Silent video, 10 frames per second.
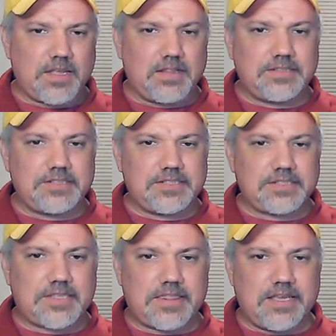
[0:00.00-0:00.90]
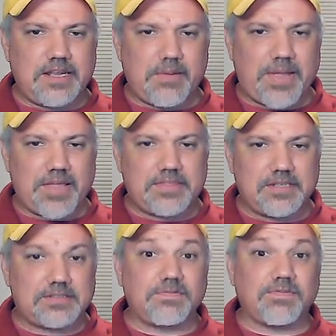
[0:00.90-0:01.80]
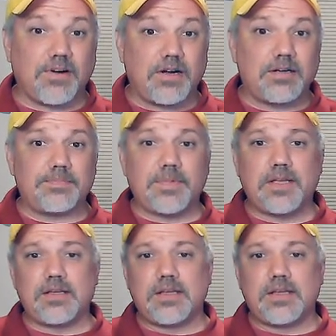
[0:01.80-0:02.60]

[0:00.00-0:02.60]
And let's just think about this from